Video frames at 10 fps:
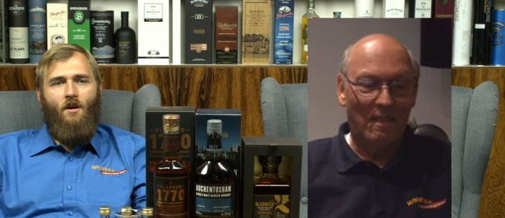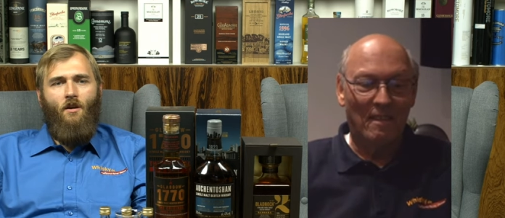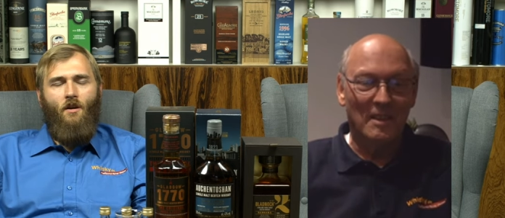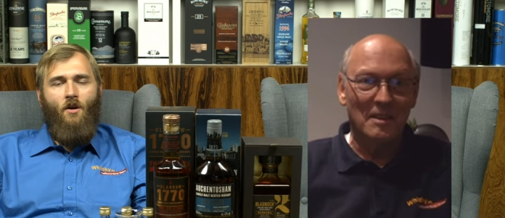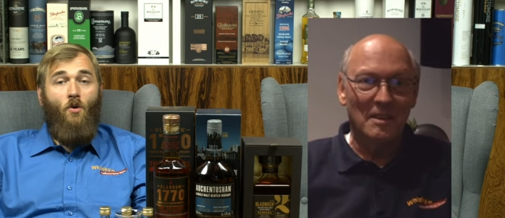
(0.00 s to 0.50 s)

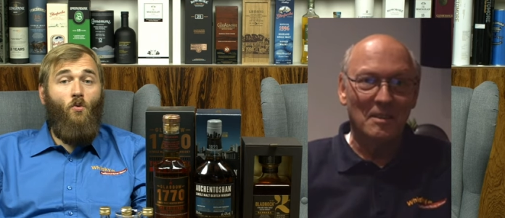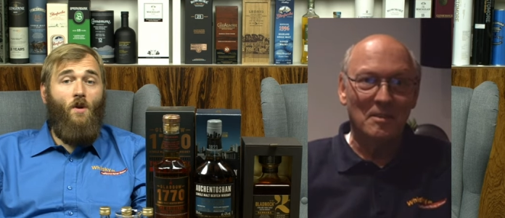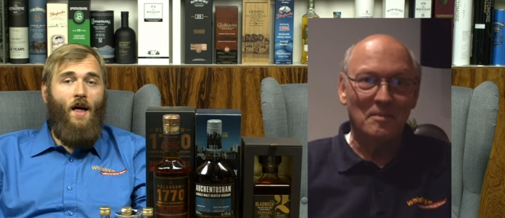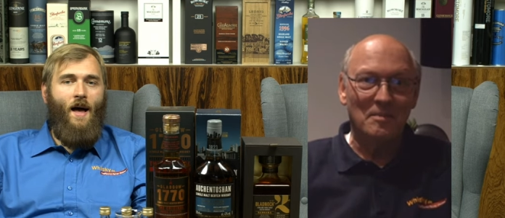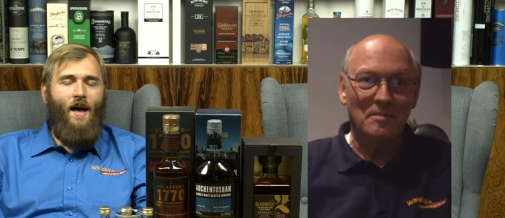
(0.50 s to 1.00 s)

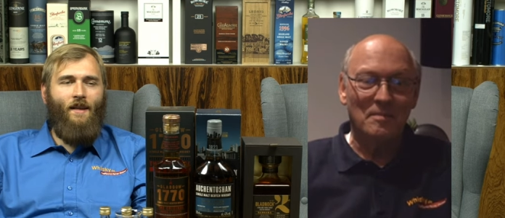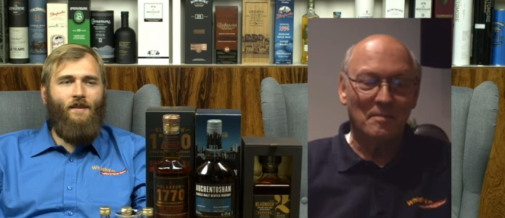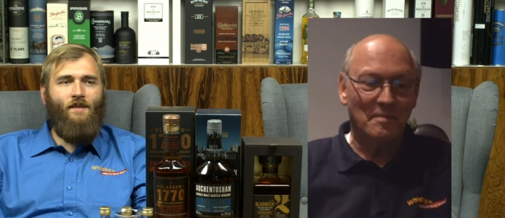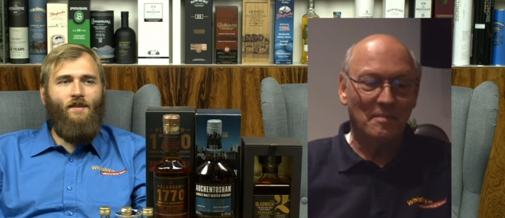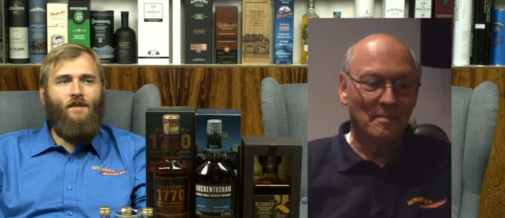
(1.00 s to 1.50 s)

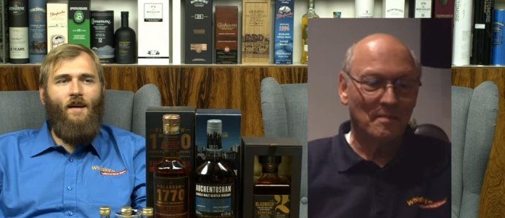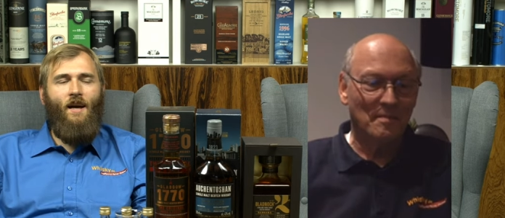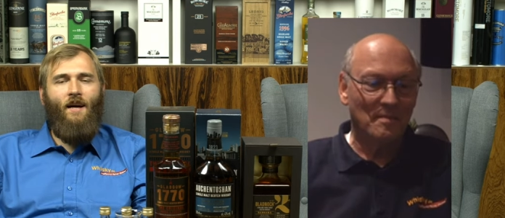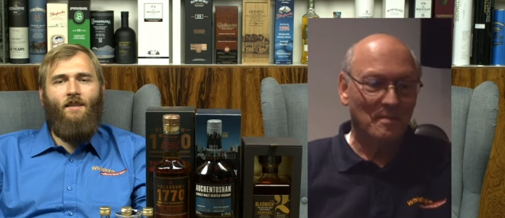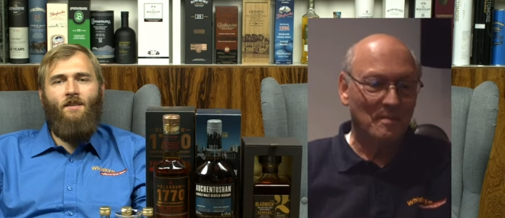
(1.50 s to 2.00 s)
Speaker 1: lowlands.
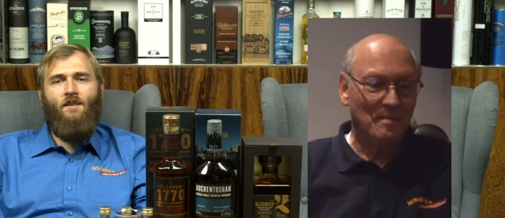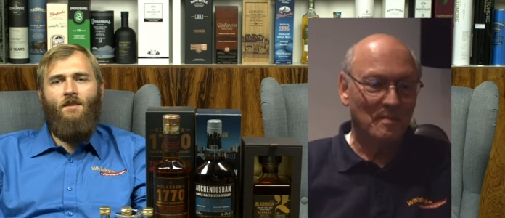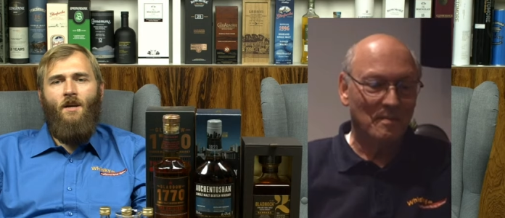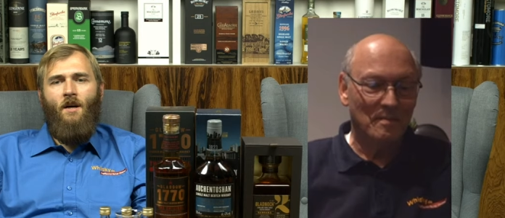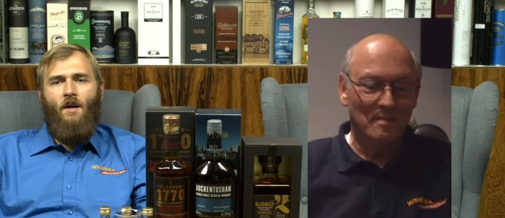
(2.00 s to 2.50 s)
And
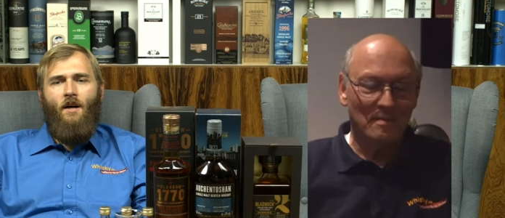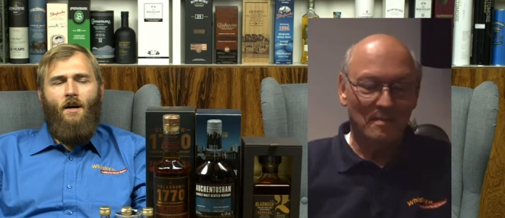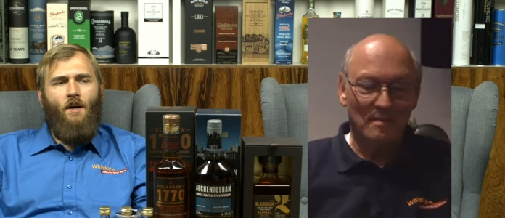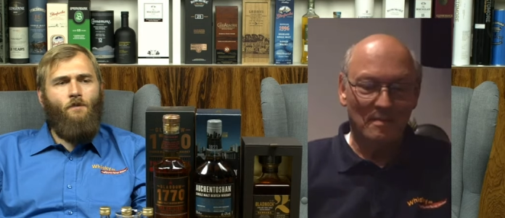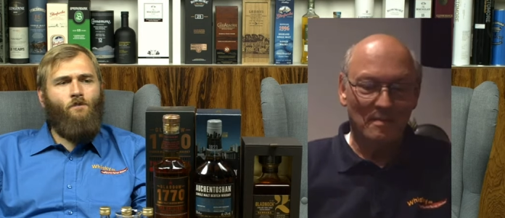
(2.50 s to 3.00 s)

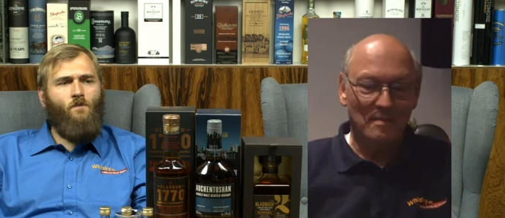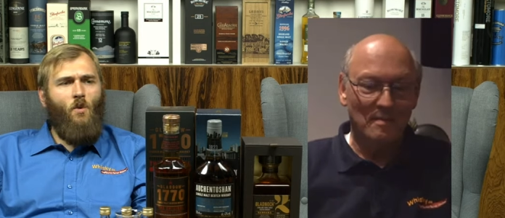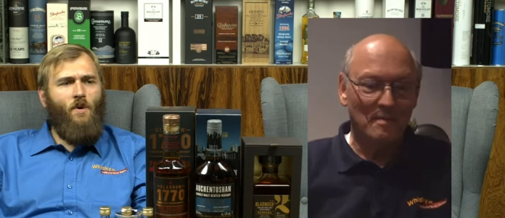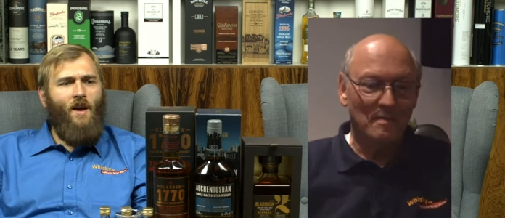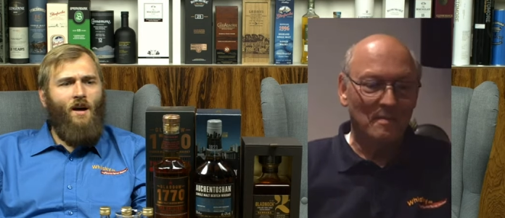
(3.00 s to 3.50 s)
um,
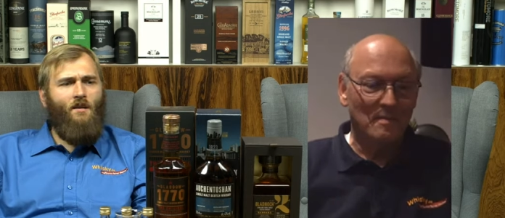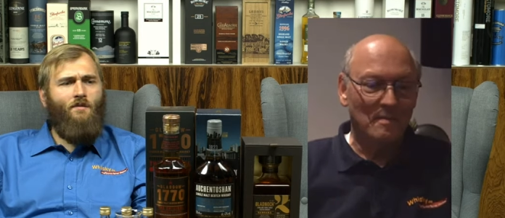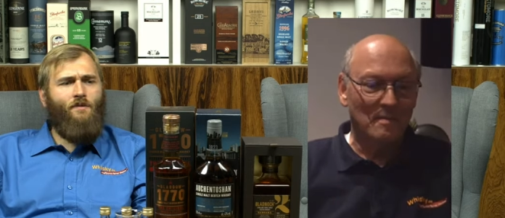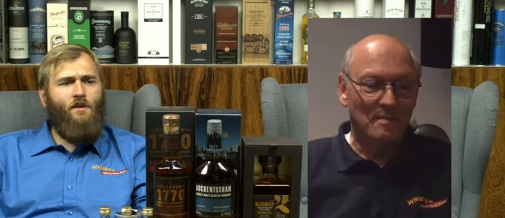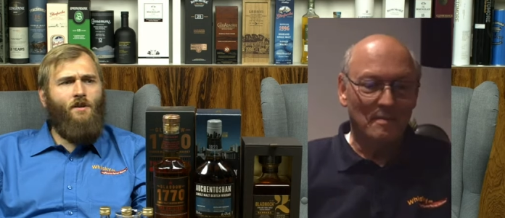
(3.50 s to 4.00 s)
we
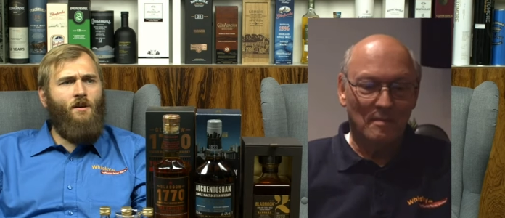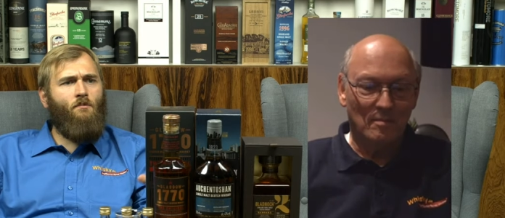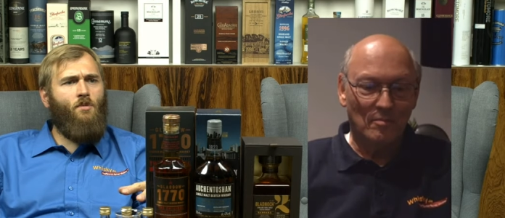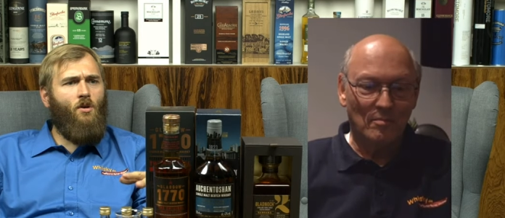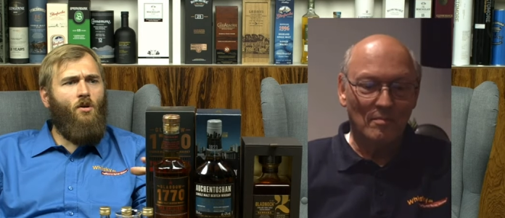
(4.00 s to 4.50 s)
have a
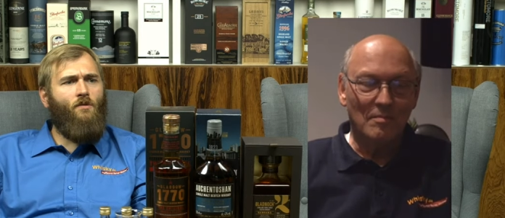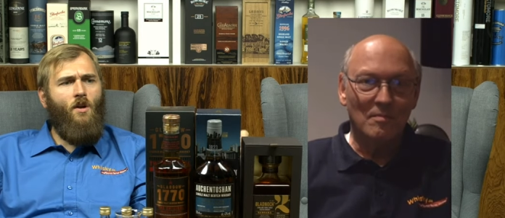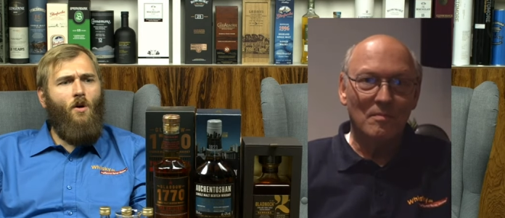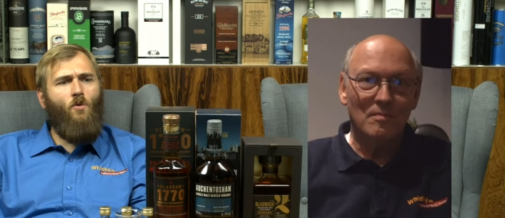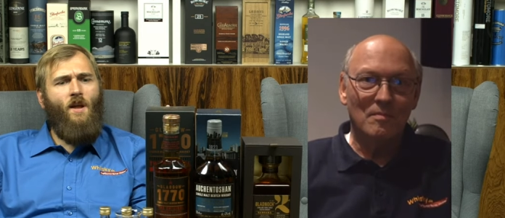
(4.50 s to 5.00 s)
number of
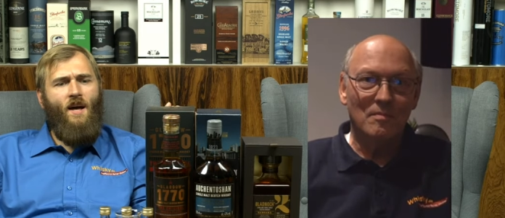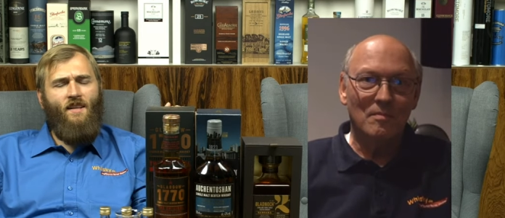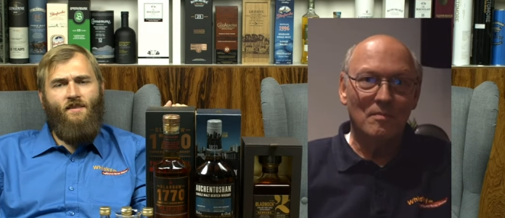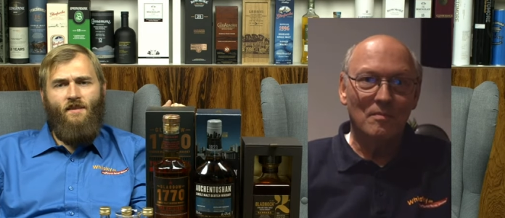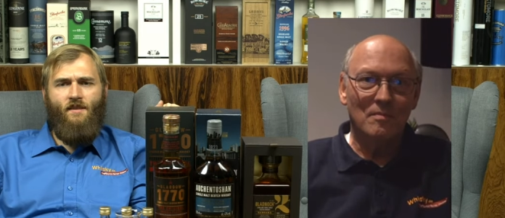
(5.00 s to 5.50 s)

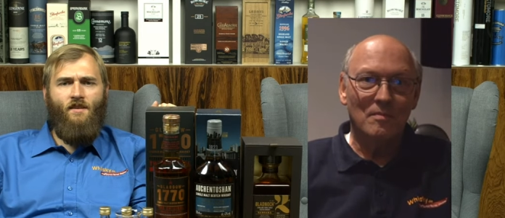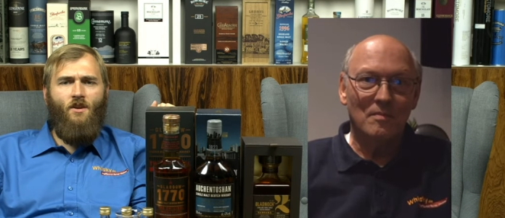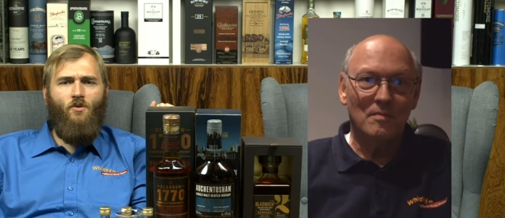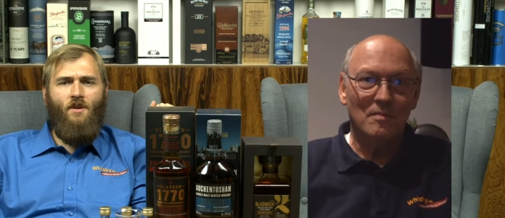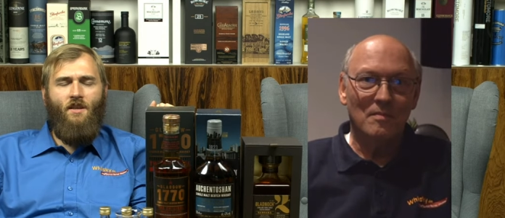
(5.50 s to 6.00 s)
lowlands
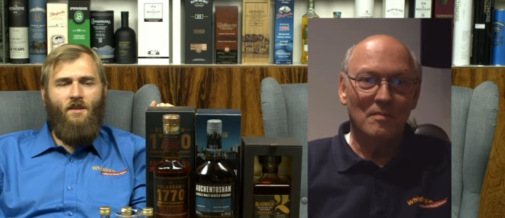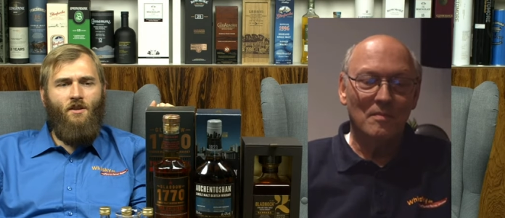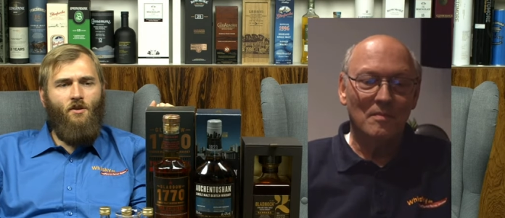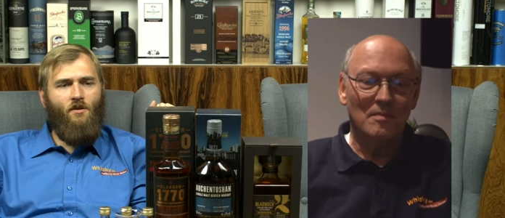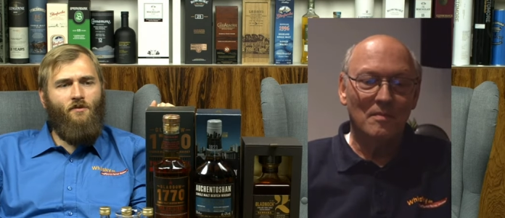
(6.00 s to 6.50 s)
distillery
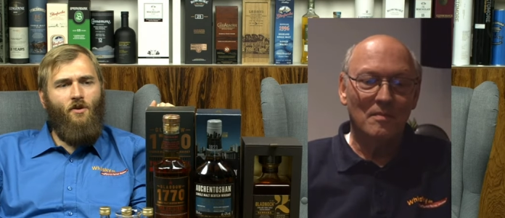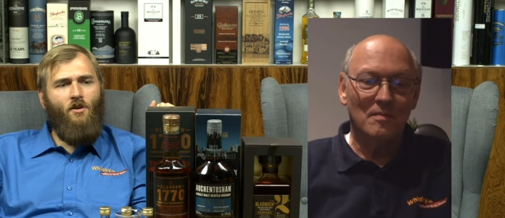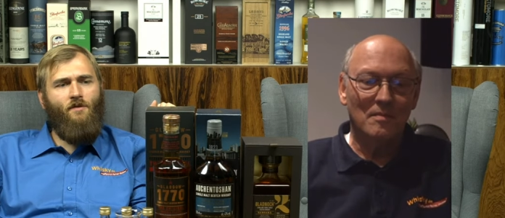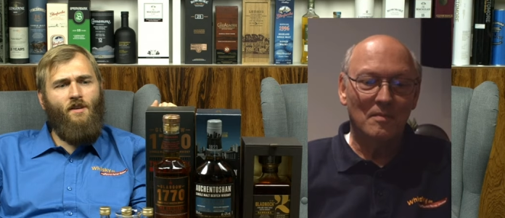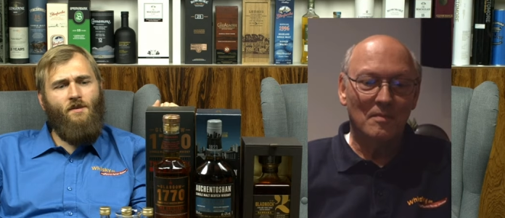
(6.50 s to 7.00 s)
here in front
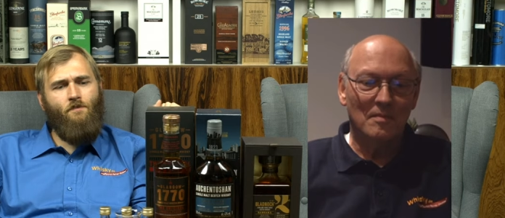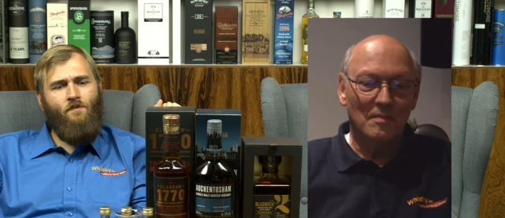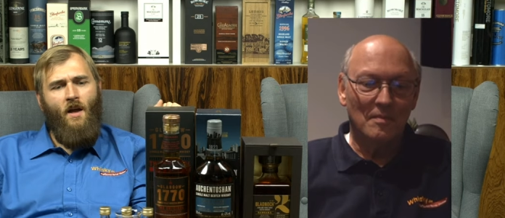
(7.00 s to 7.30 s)
of us.